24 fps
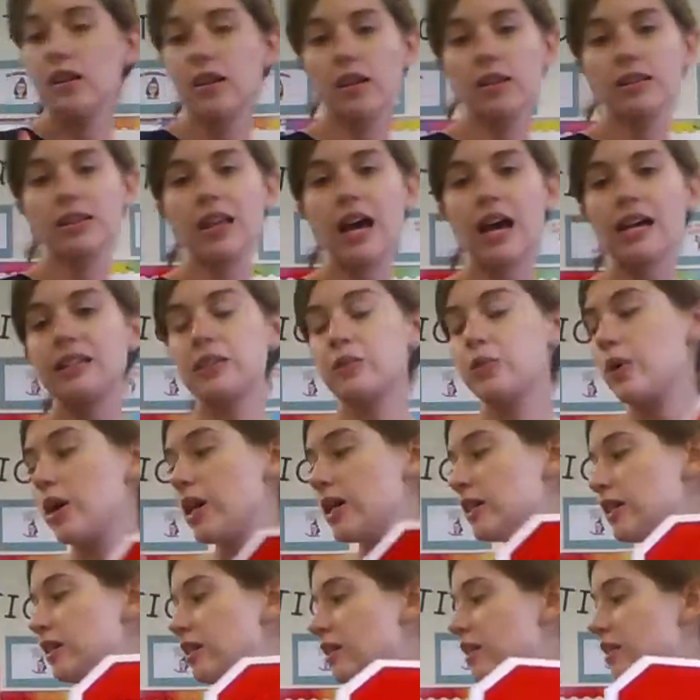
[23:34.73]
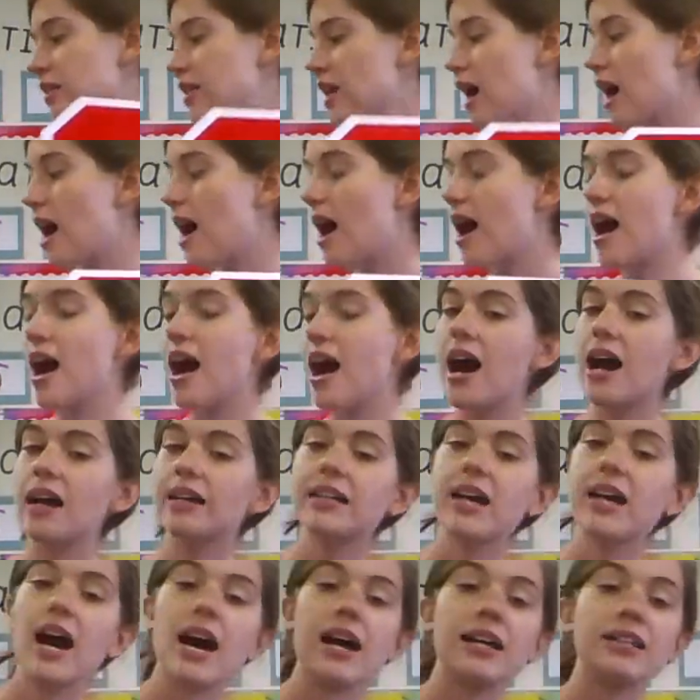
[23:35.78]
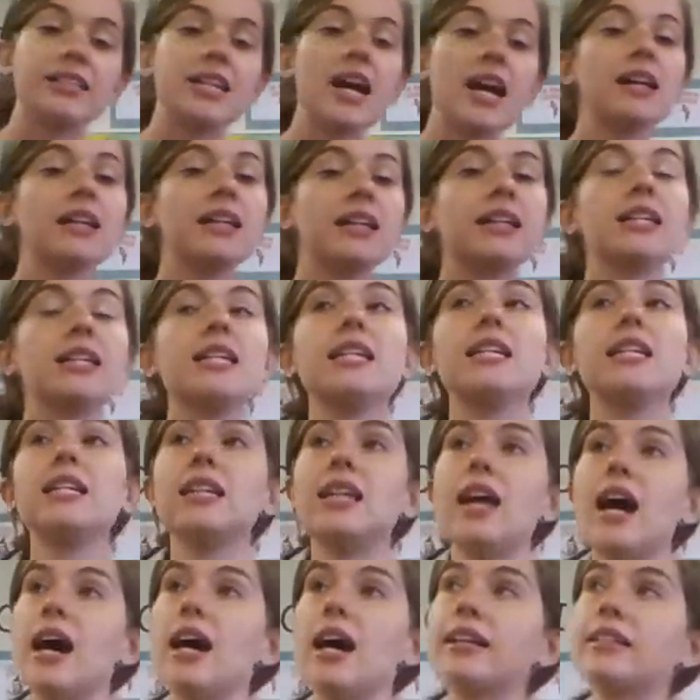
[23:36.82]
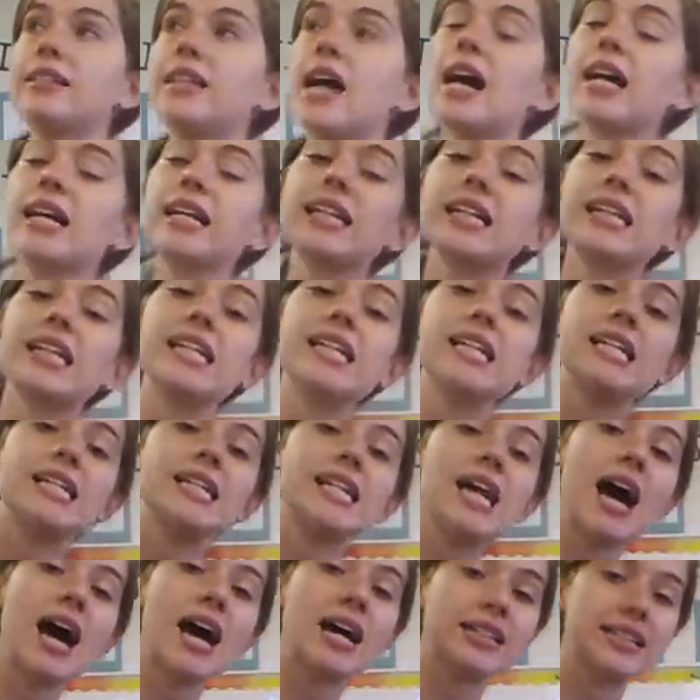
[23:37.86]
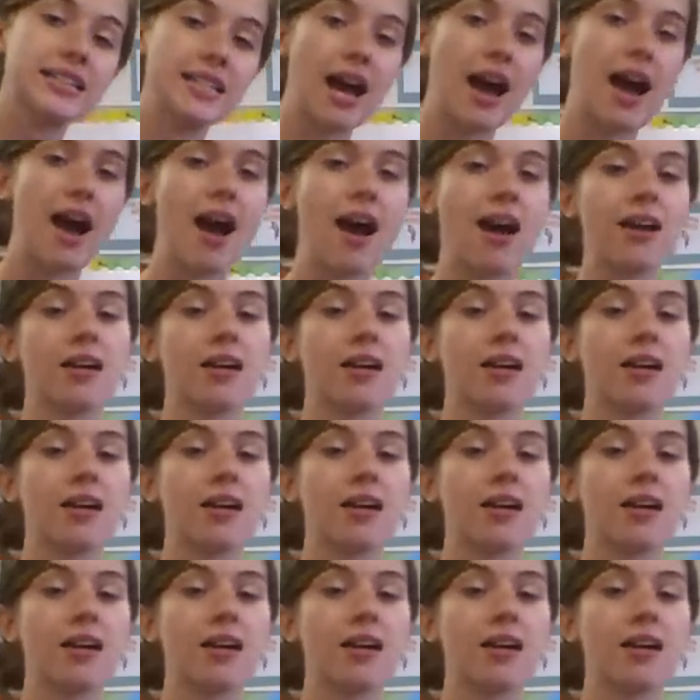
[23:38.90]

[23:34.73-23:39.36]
Last one. Ta, da, taki, da, ta.